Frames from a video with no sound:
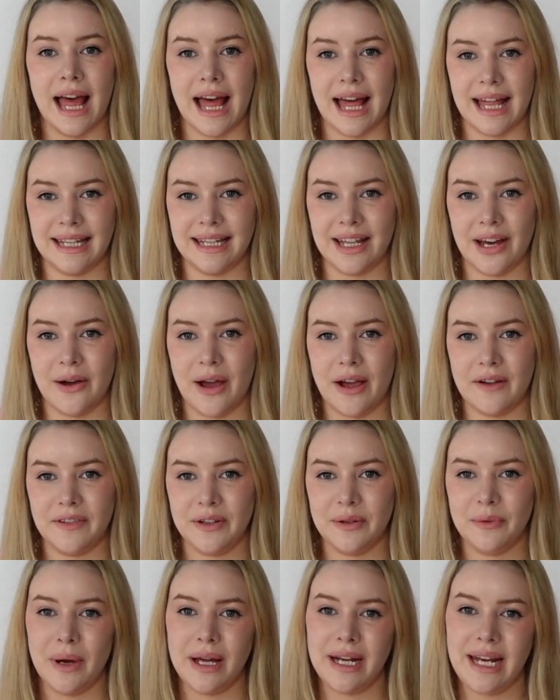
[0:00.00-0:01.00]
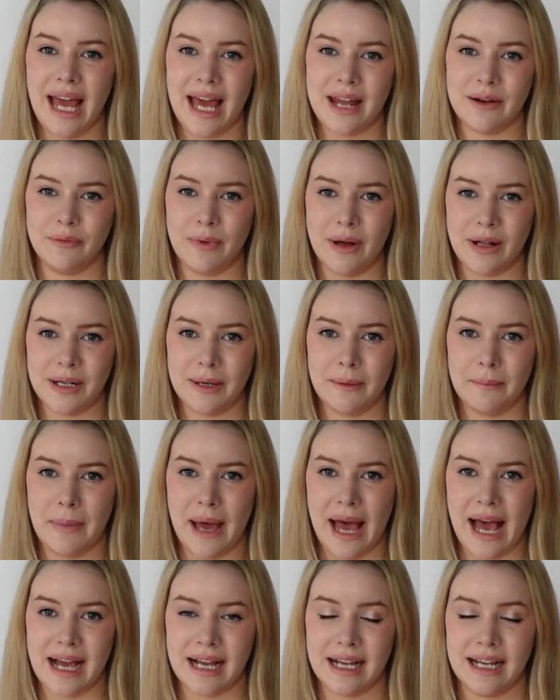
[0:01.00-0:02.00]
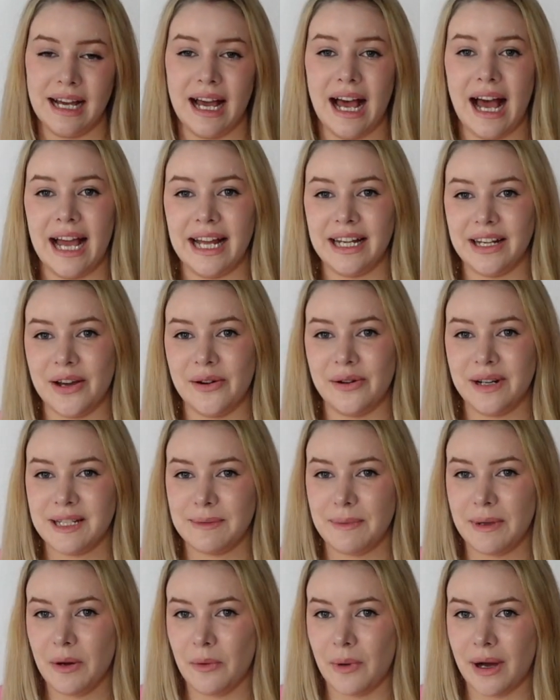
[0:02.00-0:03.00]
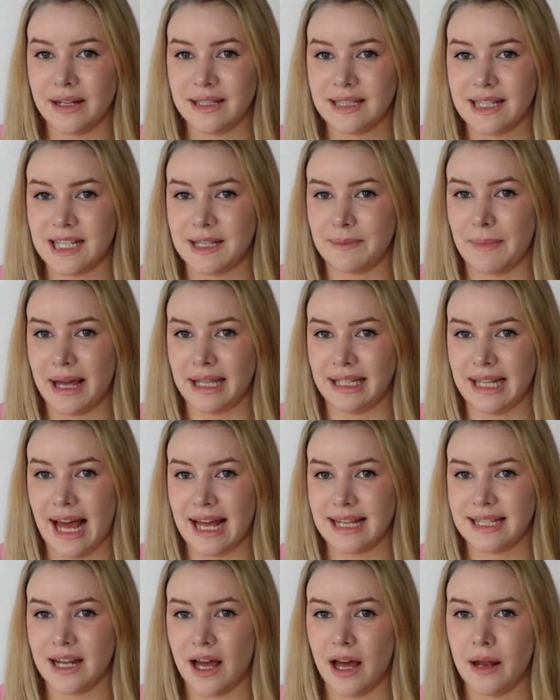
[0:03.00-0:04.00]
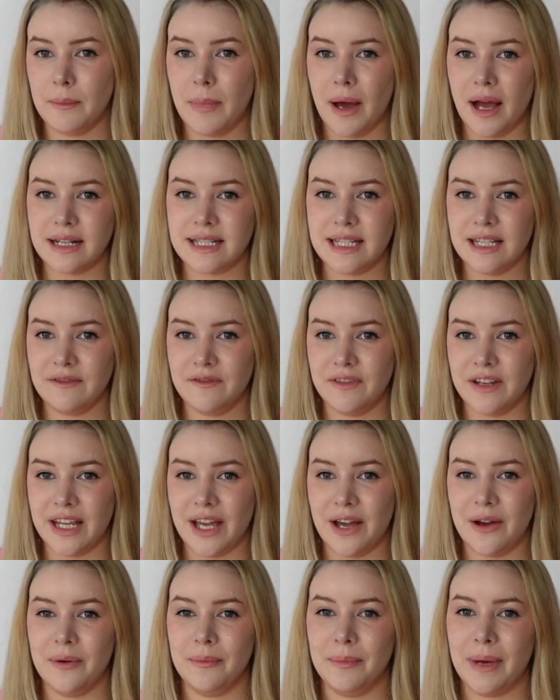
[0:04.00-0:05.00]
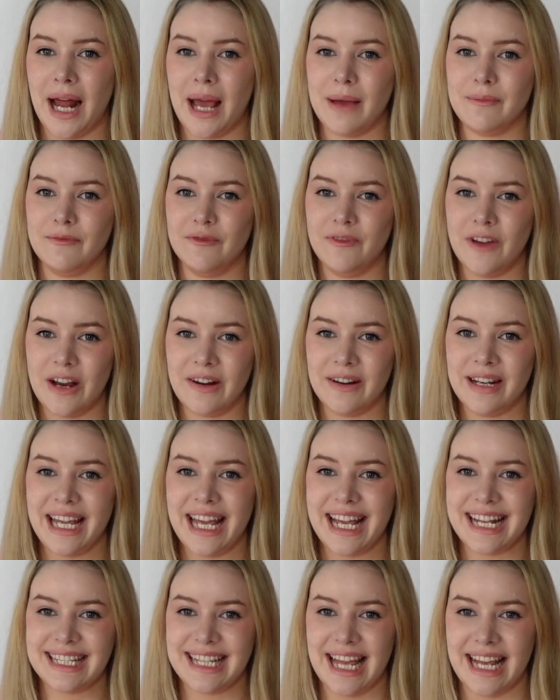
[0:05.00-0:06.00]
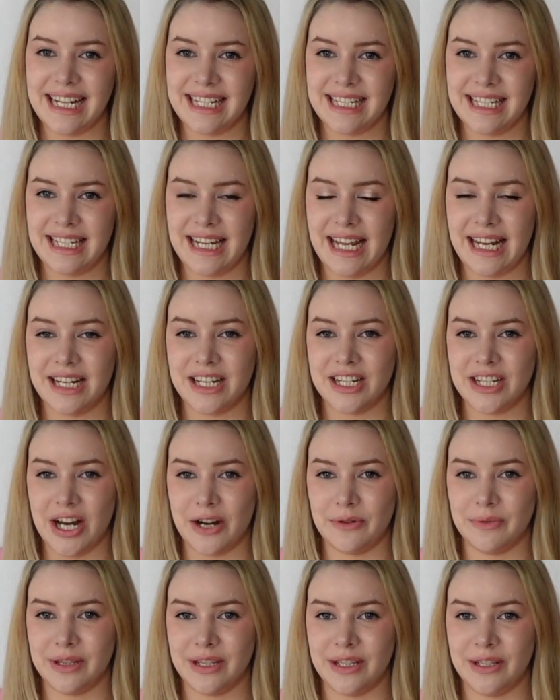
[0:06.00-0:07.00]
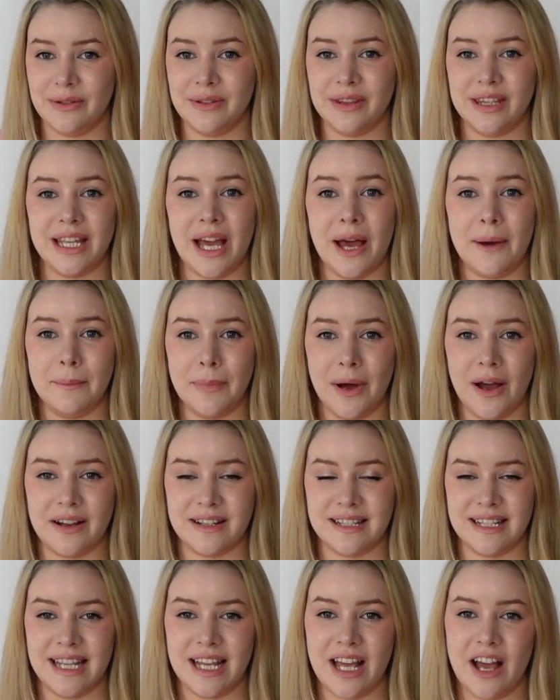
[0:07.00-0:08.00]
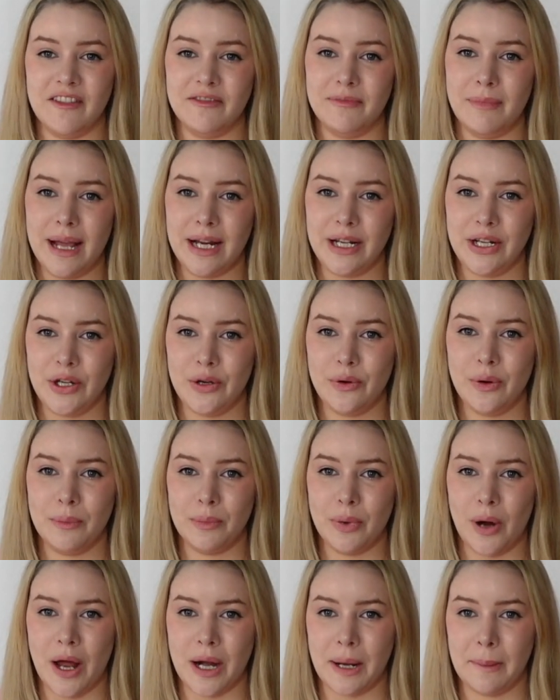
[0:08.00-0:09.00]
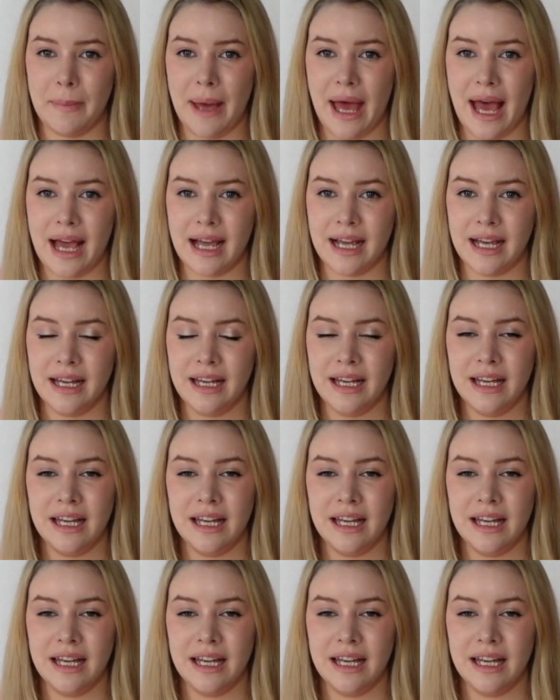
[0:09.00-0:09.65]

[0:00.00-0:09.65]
Hello everyone and welcome back. I know it has been a while since my last unboxing video, but I'm very excited today to share with you the unboxing of my new Prada bag.